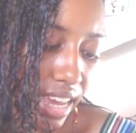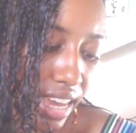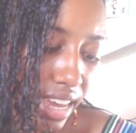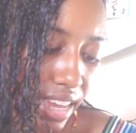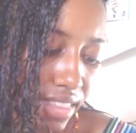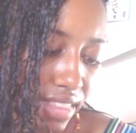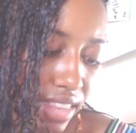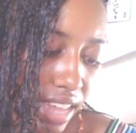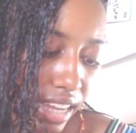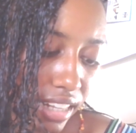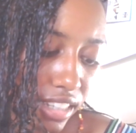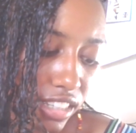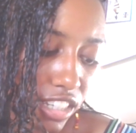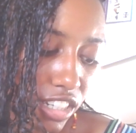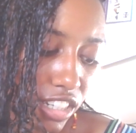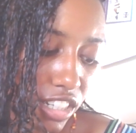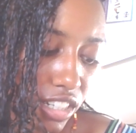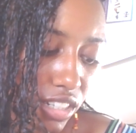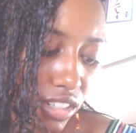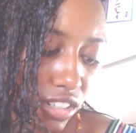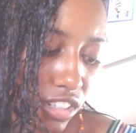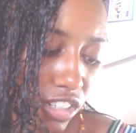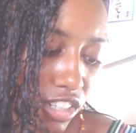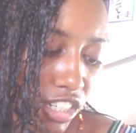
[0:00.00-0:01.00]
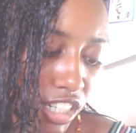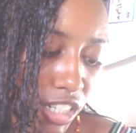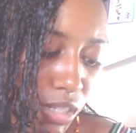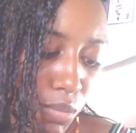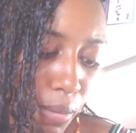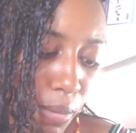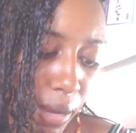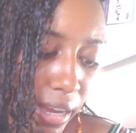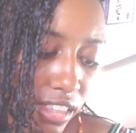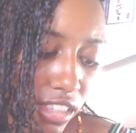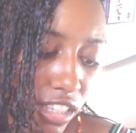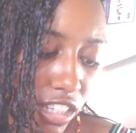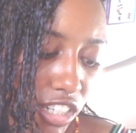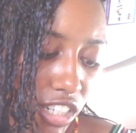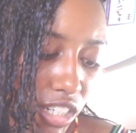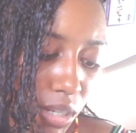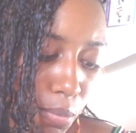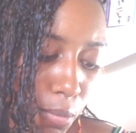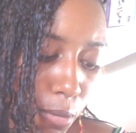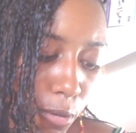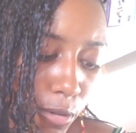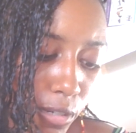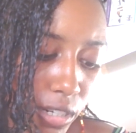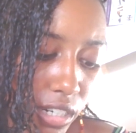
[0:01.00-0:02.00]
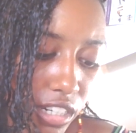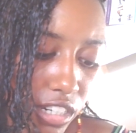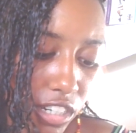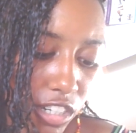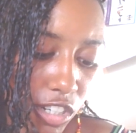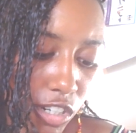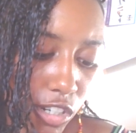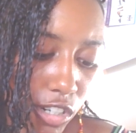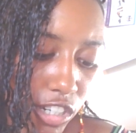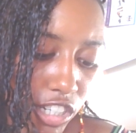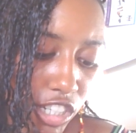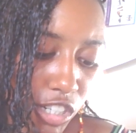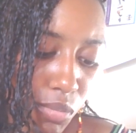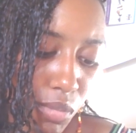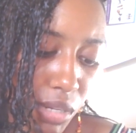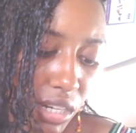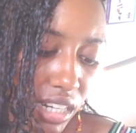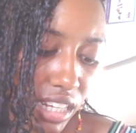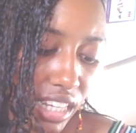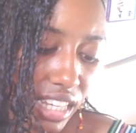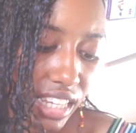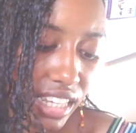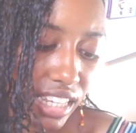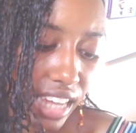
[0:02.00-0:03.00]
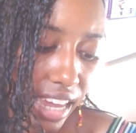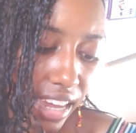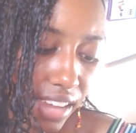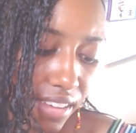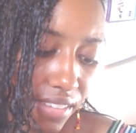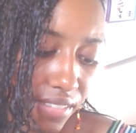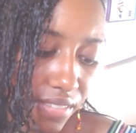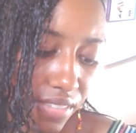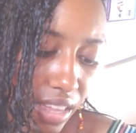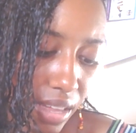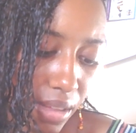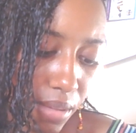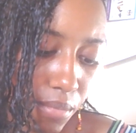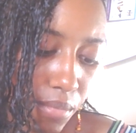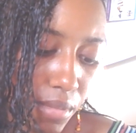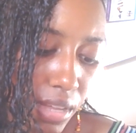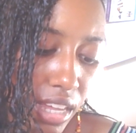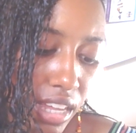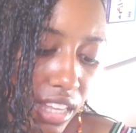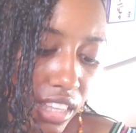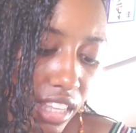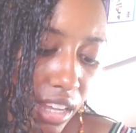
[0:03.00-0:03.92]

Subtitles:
and that despite the support and encouragement he gave them,